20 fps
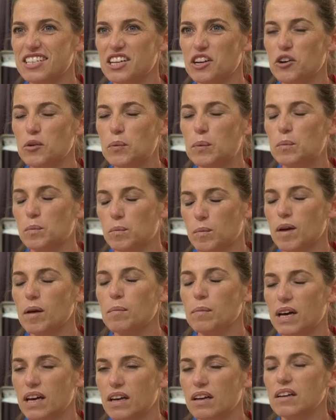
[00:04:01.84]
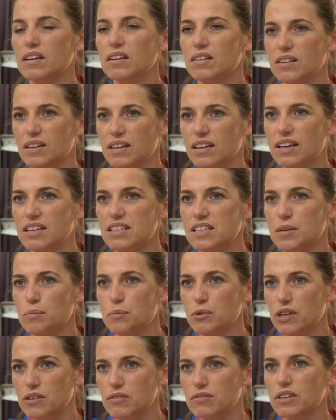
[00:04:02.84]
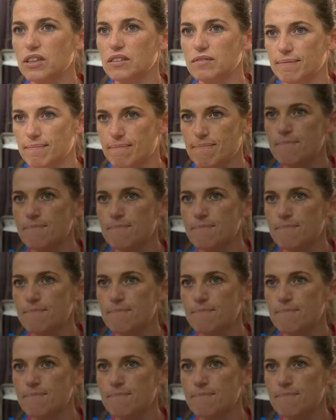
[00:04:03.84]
share about it at debriefing.